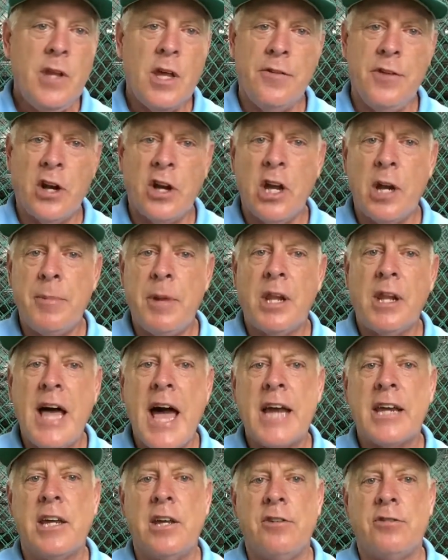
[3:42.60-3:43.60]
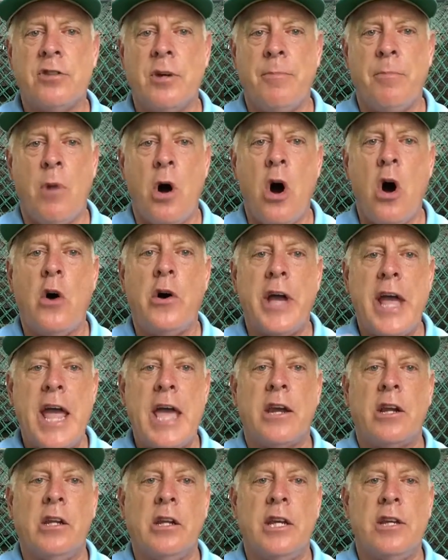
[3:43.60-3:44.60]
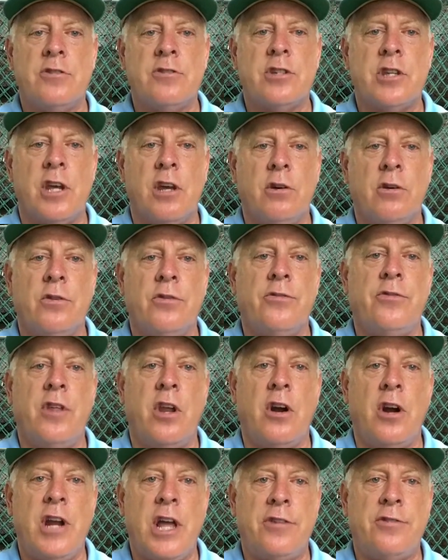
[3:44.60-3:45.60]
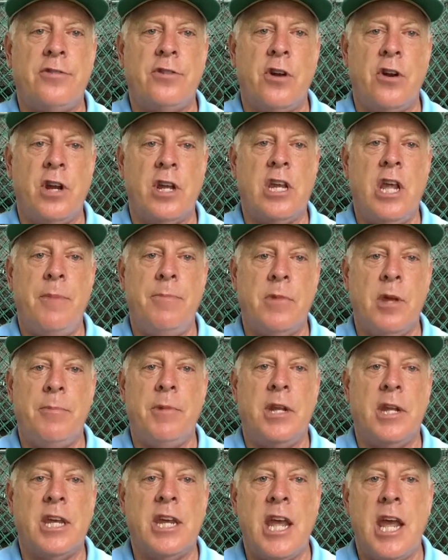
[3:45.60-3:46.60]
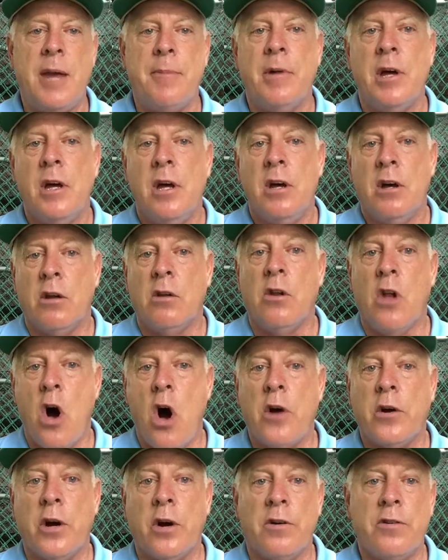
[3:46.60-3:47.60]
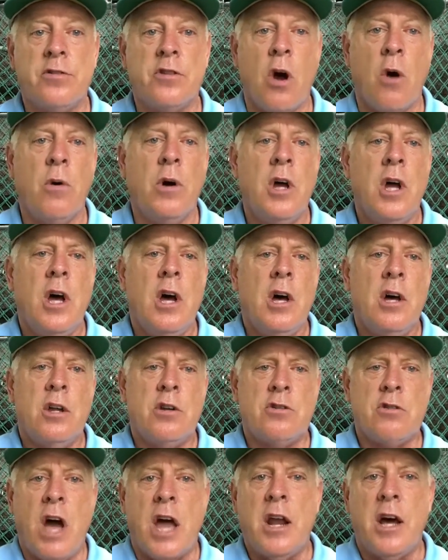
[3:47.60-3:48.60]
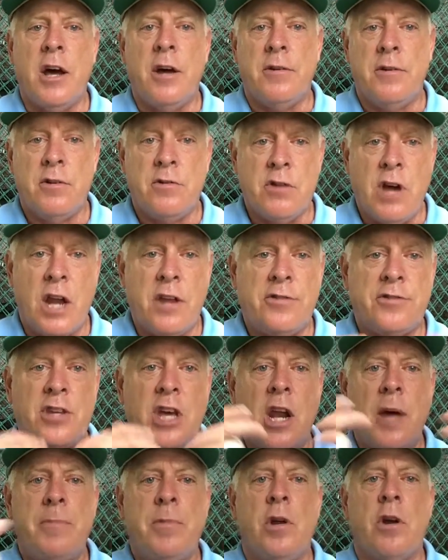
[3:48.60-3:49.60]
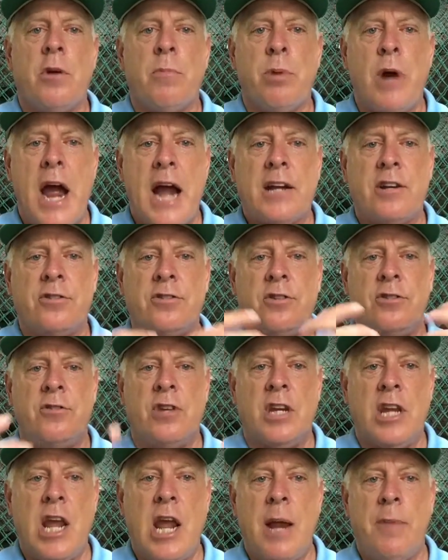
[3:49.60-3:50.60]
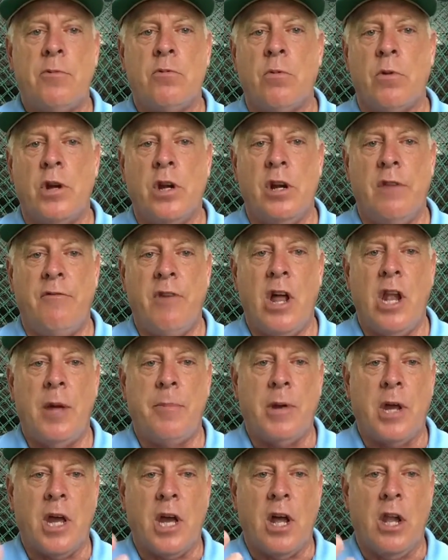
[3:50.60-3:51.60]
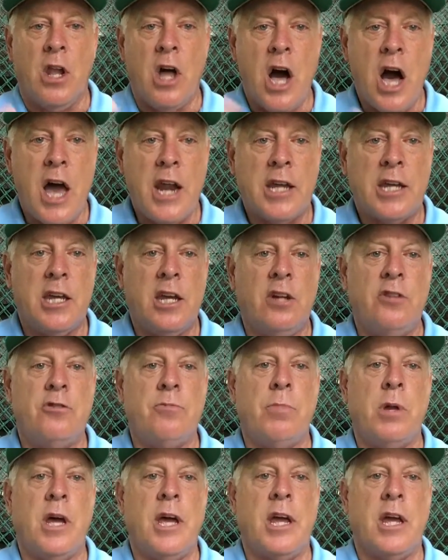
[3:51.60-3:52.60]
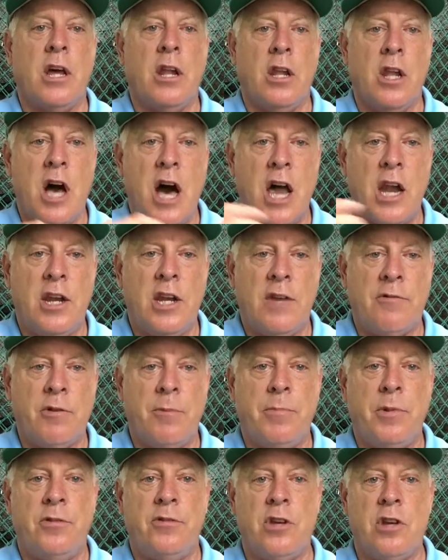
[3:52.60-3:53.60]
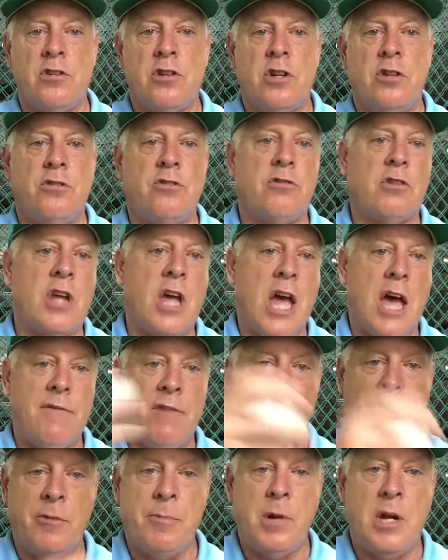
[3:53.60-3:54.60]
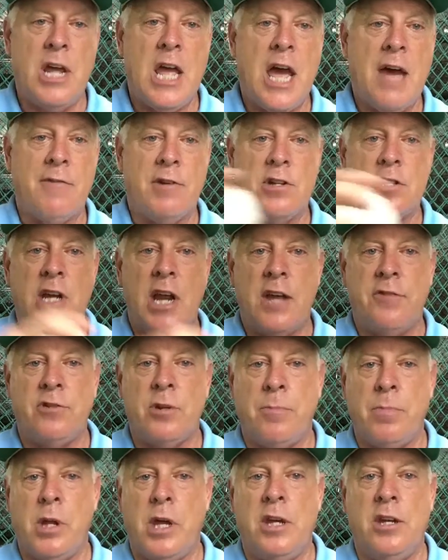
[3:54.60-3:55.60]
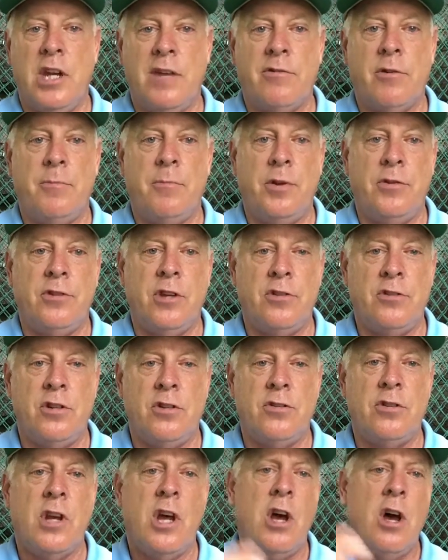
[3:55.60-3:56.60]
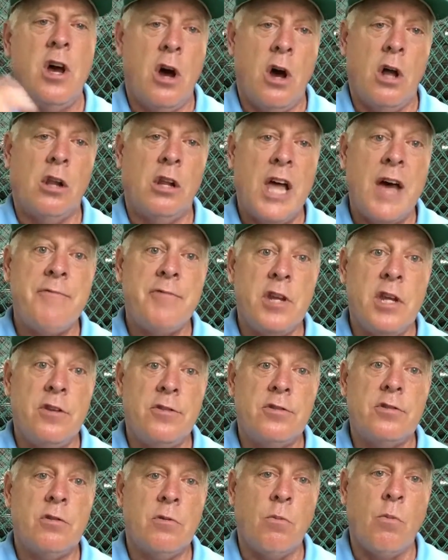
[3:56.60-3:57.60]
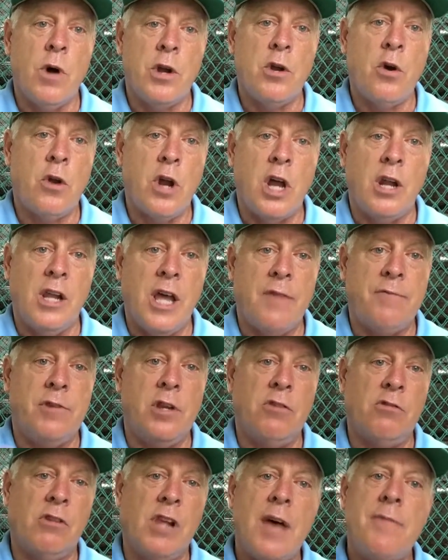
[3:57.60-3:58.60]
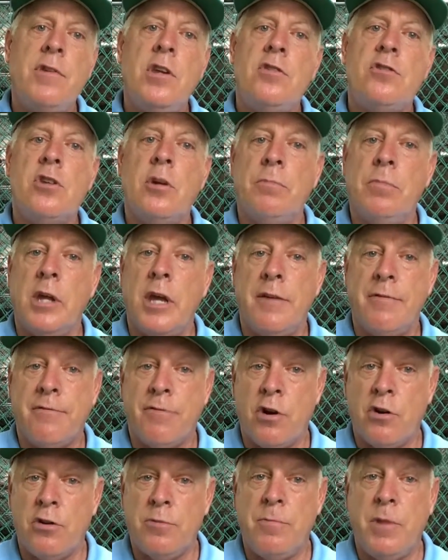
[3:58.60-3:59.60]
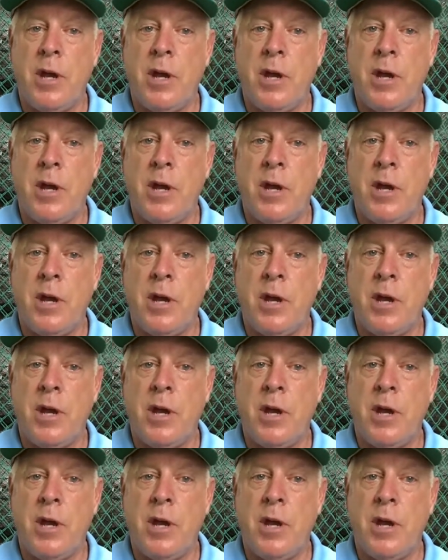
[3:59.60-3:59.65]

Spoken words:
they're going to be lacking some ball handling skills that are necessary to keep them in the game longer. So try to set up your practices and games where you're developing a lot of kids playing a lot of different positions. Have everybody have a chance to play different positions. Lefties, one note on lefties should play first